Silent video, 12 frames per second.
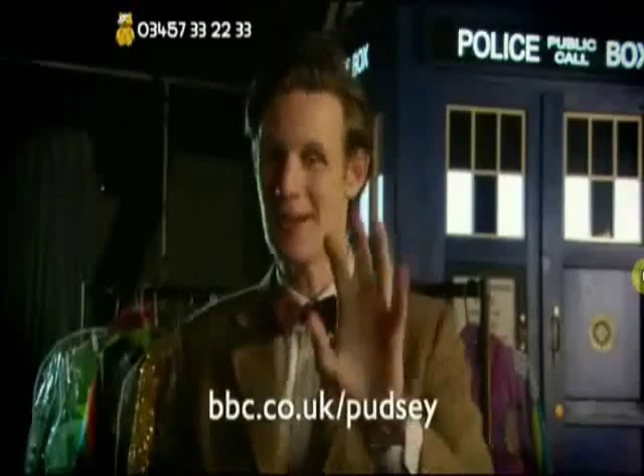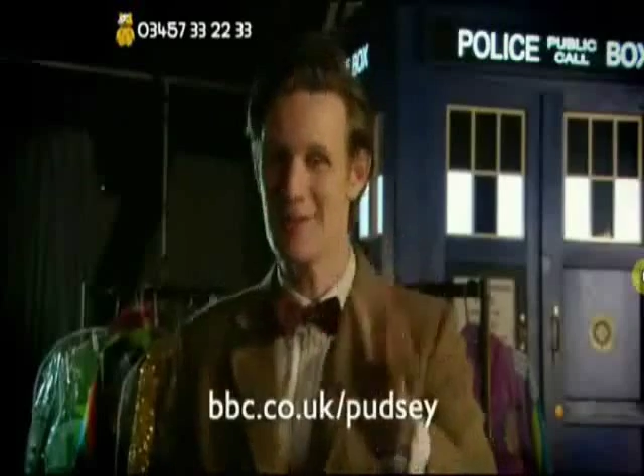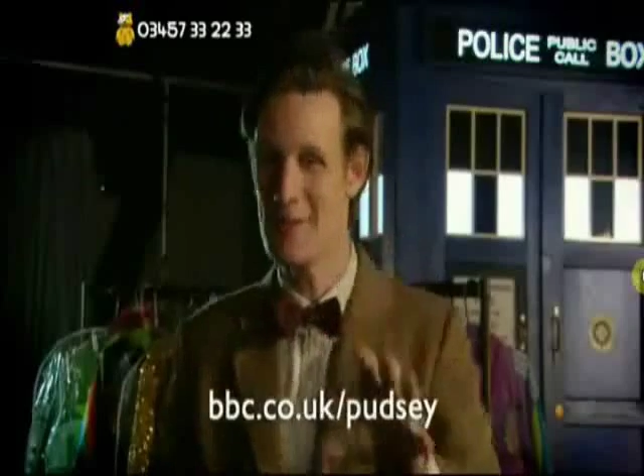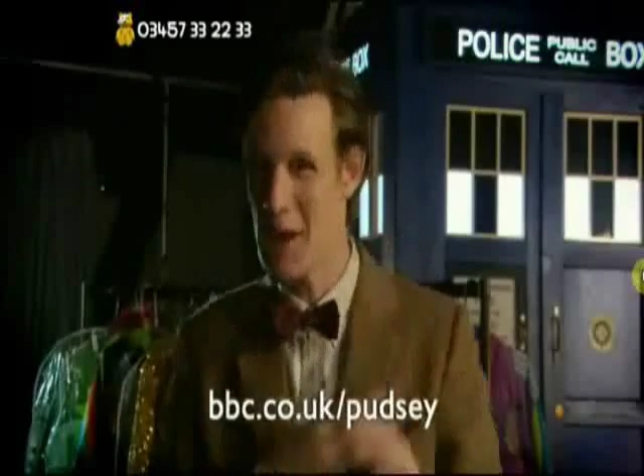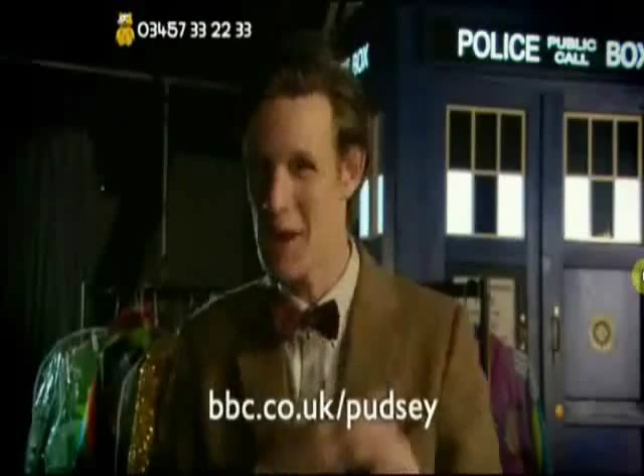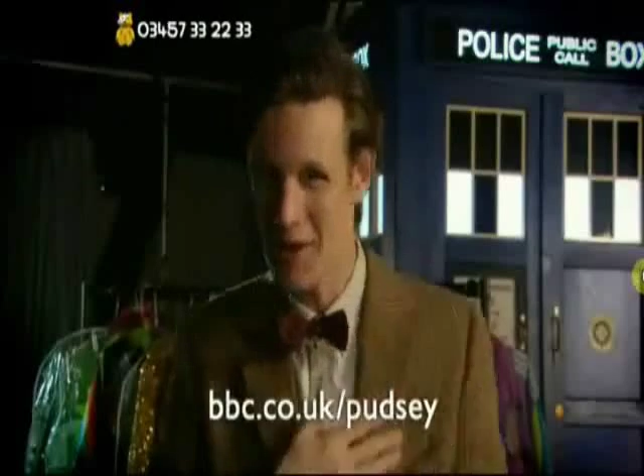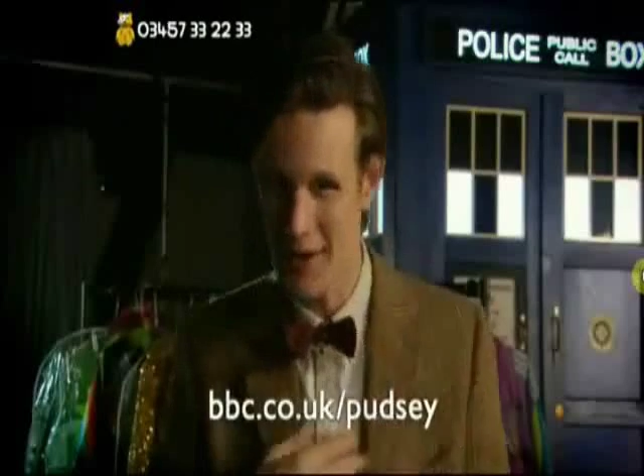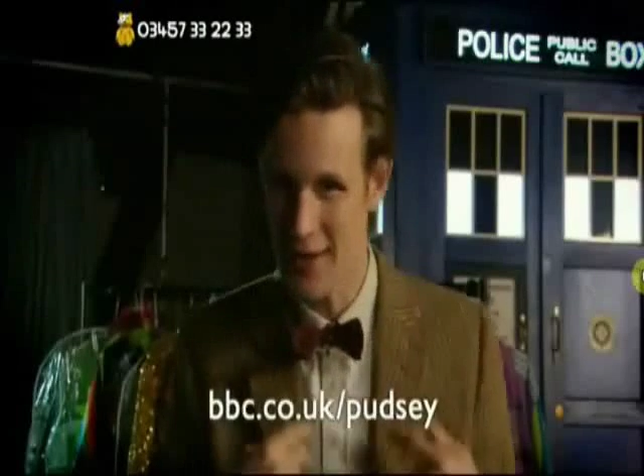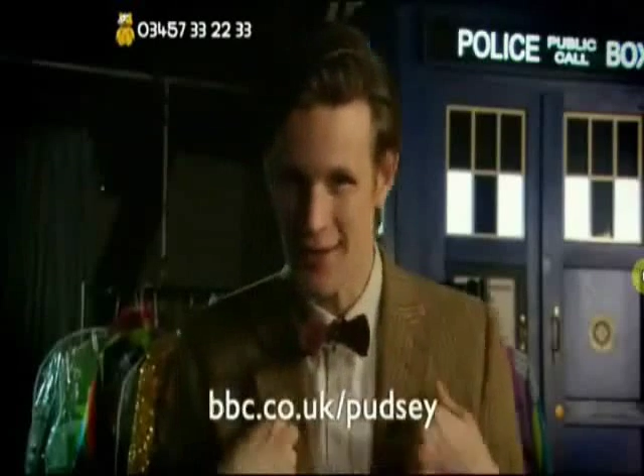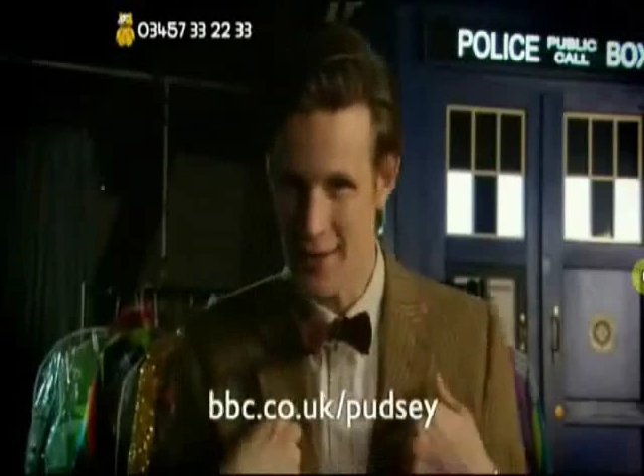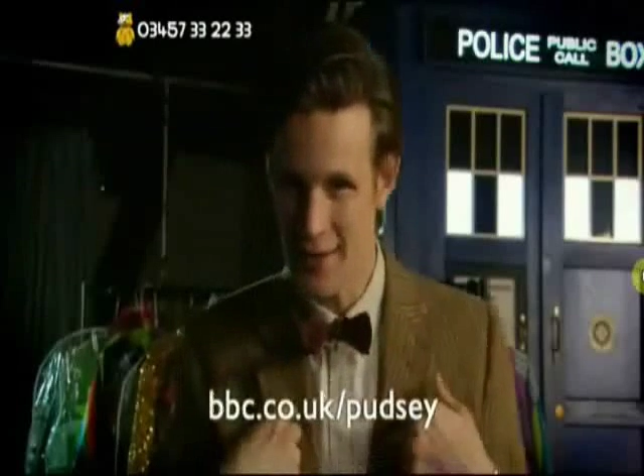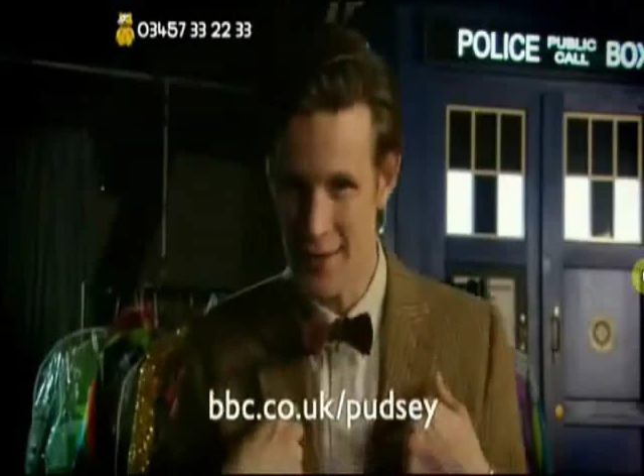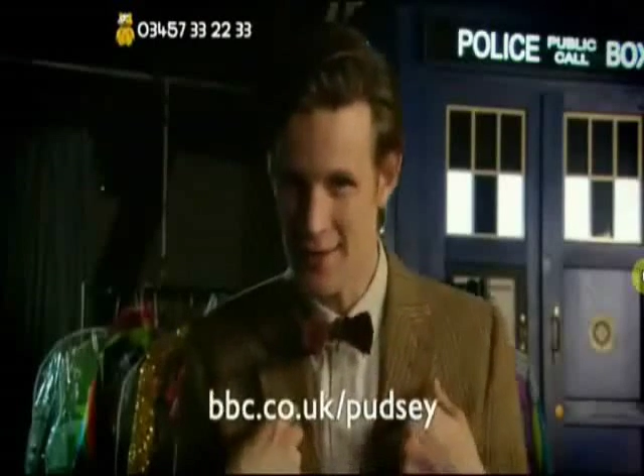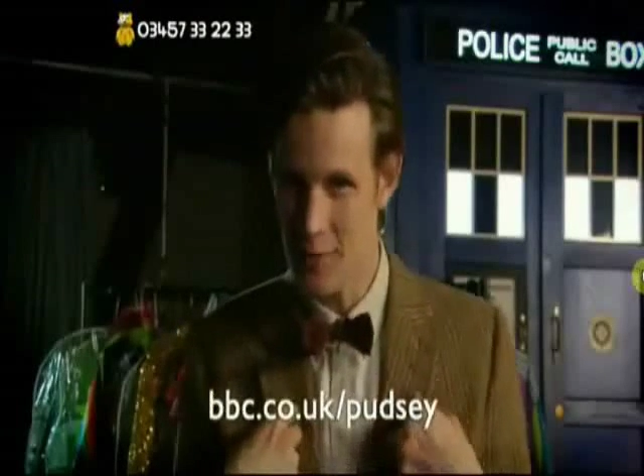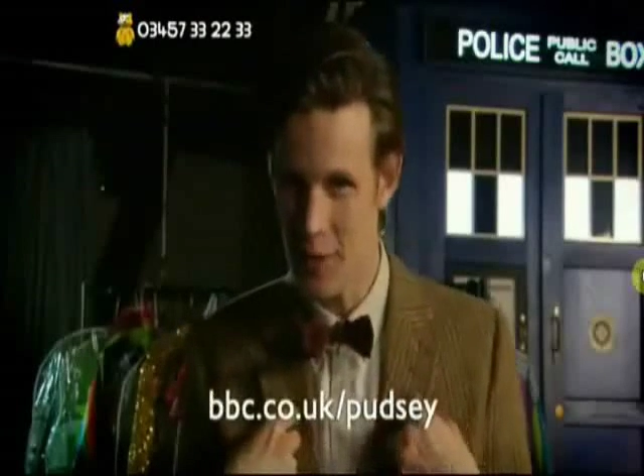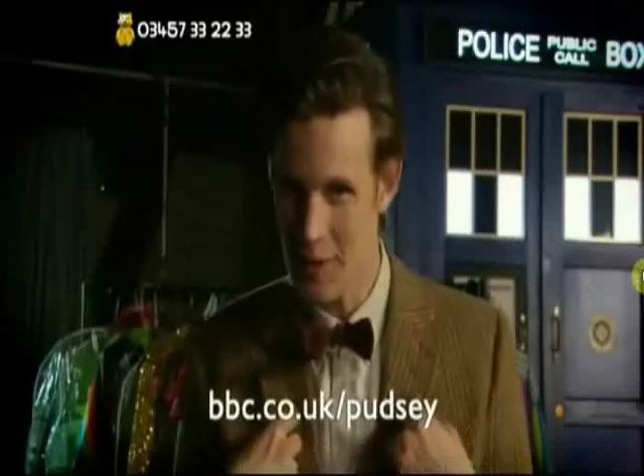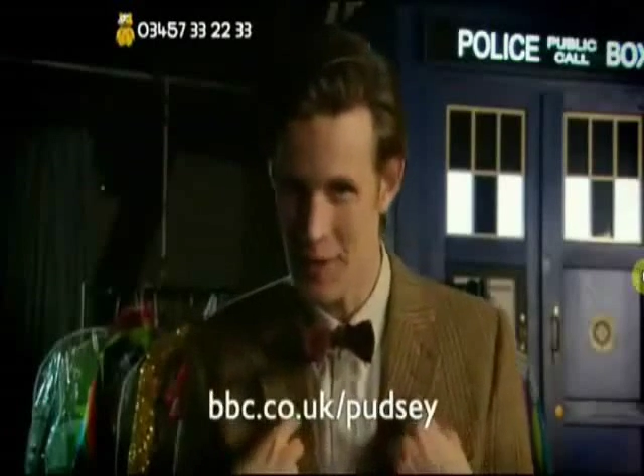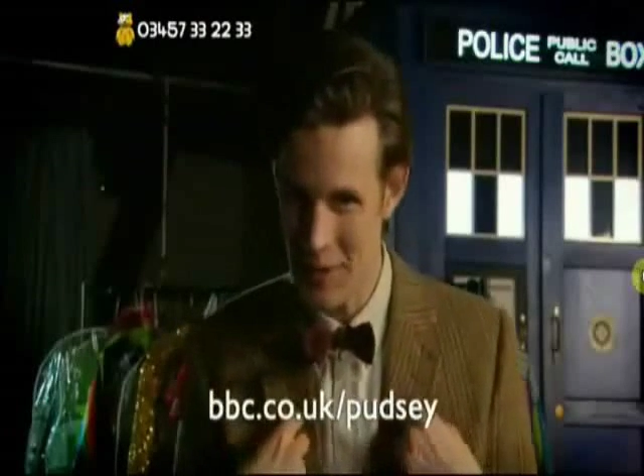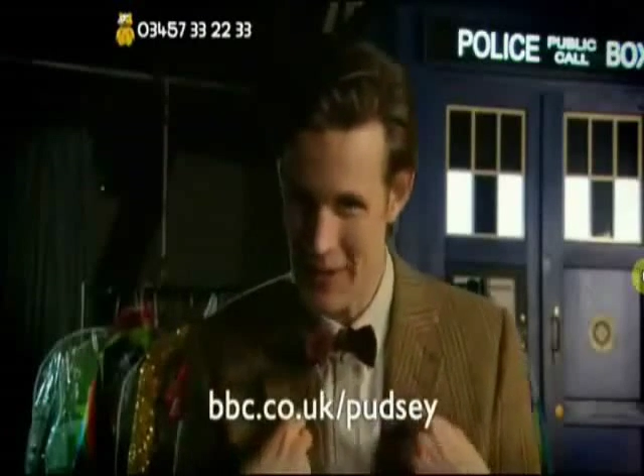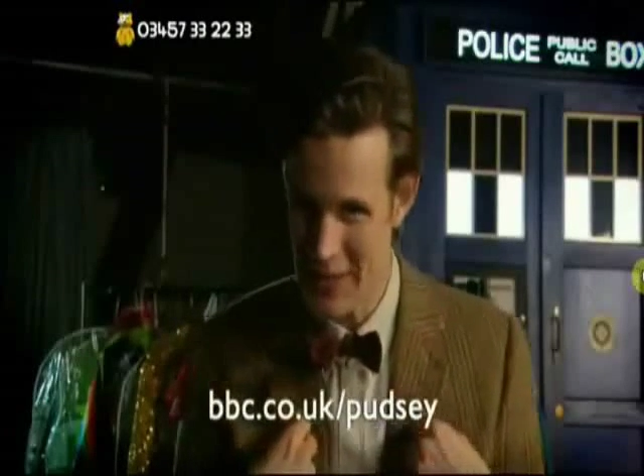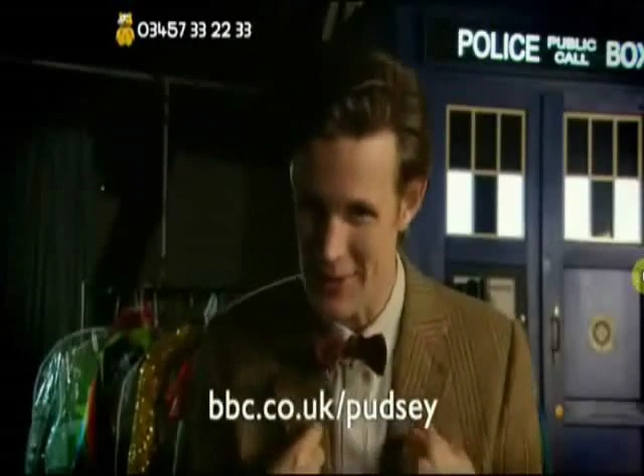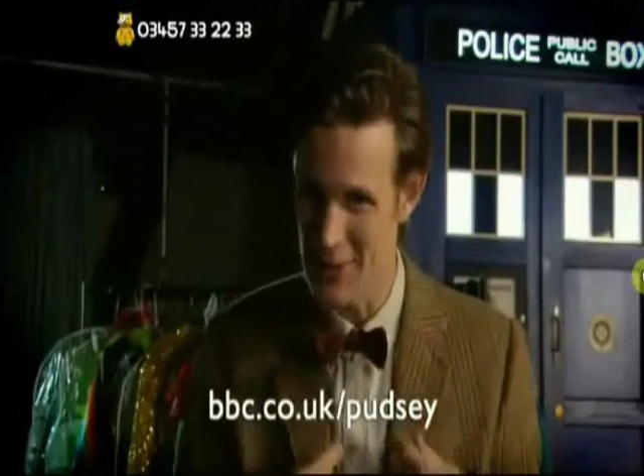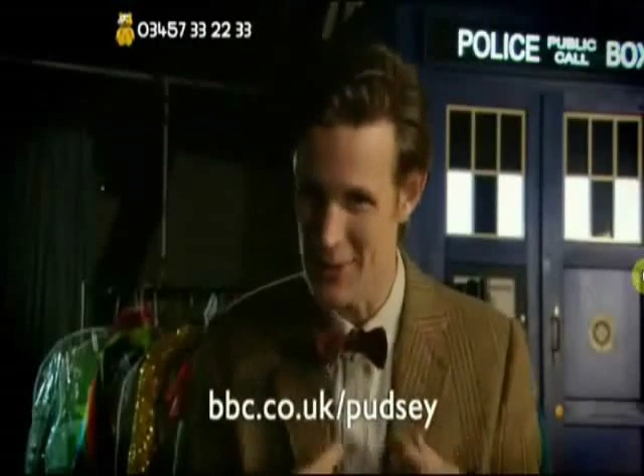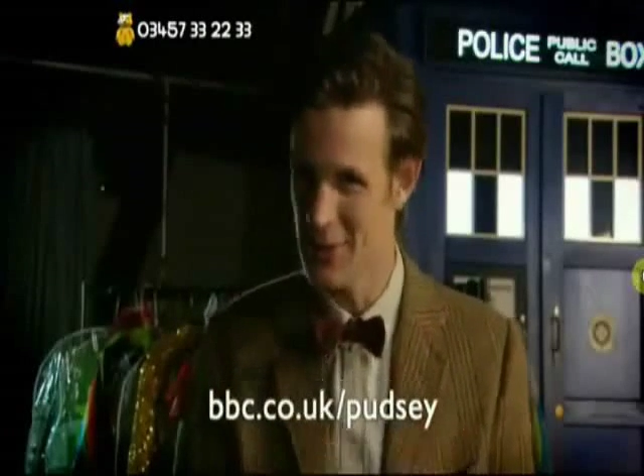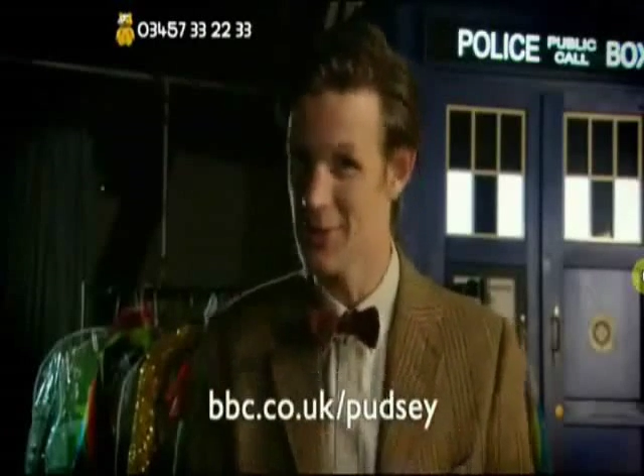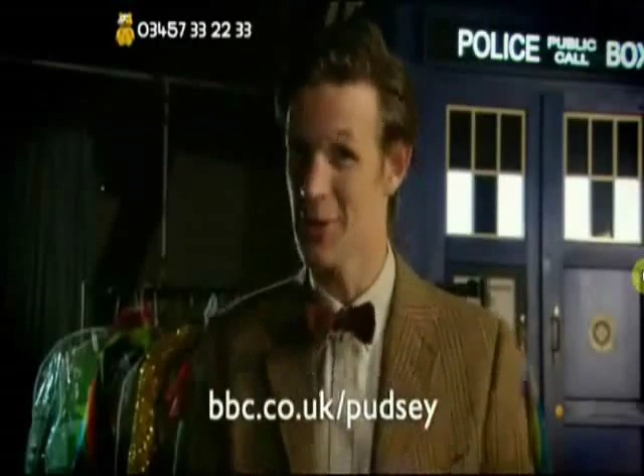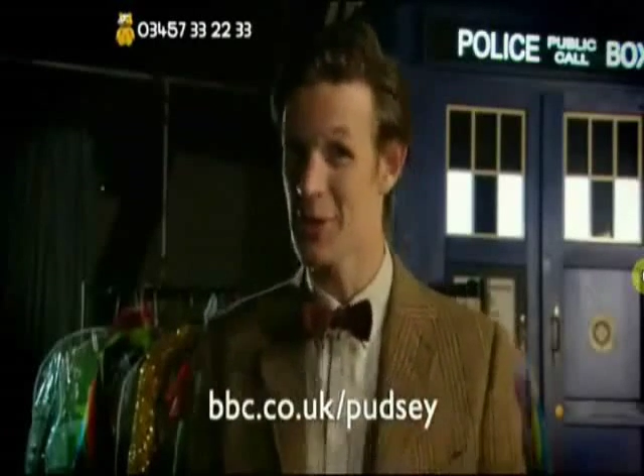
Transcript: no, don't worry. These aren't my real clothes. These are